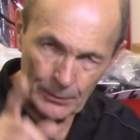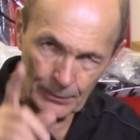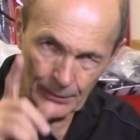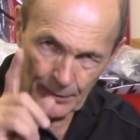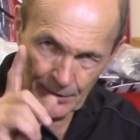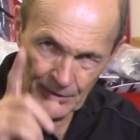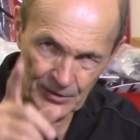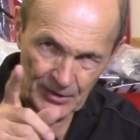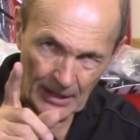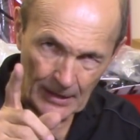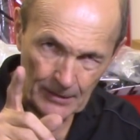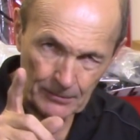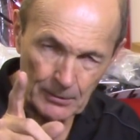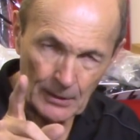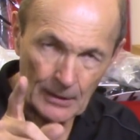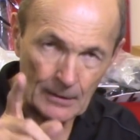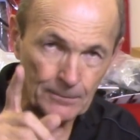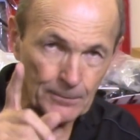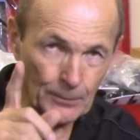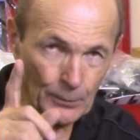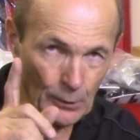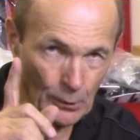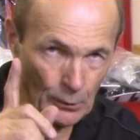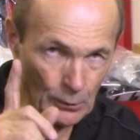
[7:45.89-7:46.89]
do the same thing
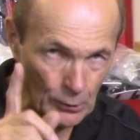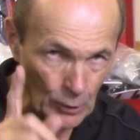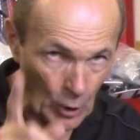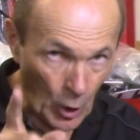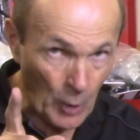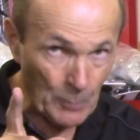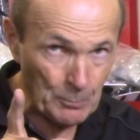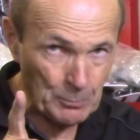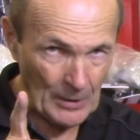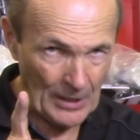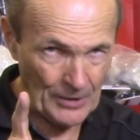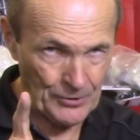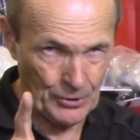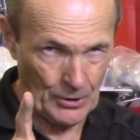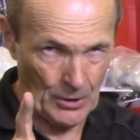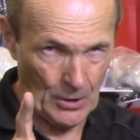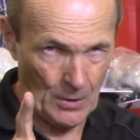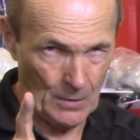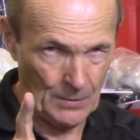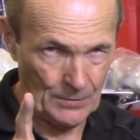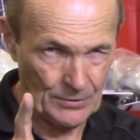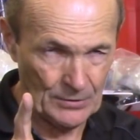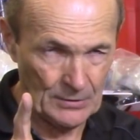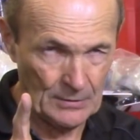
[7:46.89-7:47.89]
for the low pressure
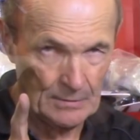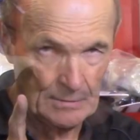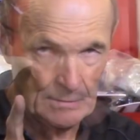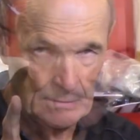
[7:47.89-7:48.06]
hose.